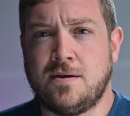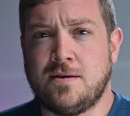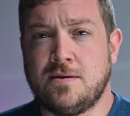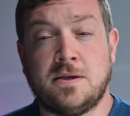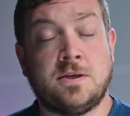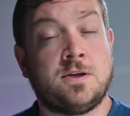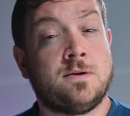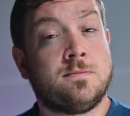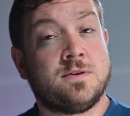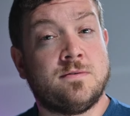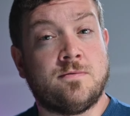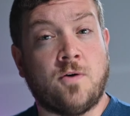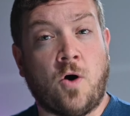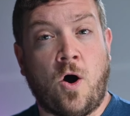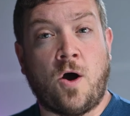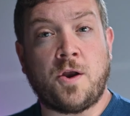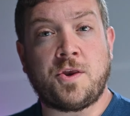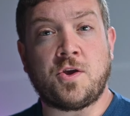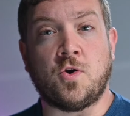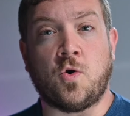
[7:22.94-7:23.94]
In terms of
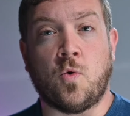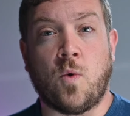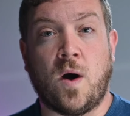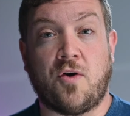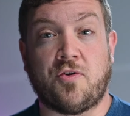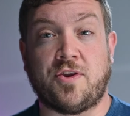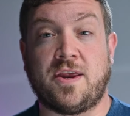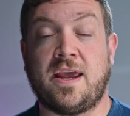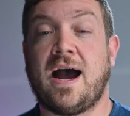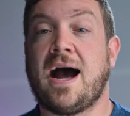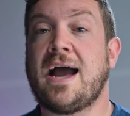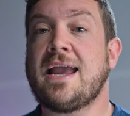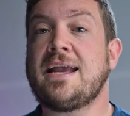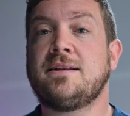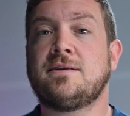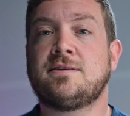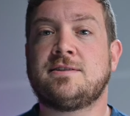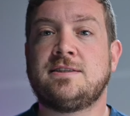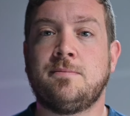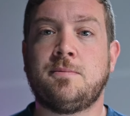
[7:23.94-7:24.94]
audio quality, I
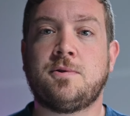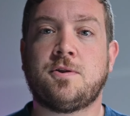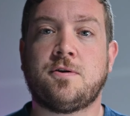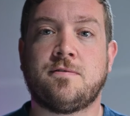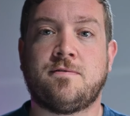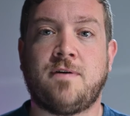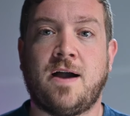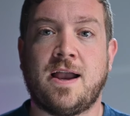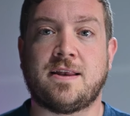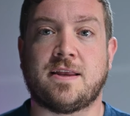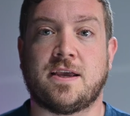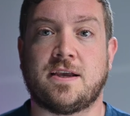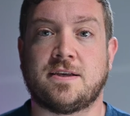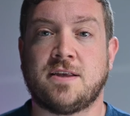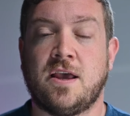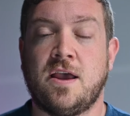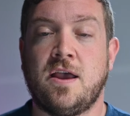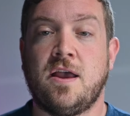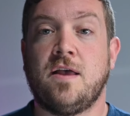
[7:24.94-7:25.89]
have similar findings.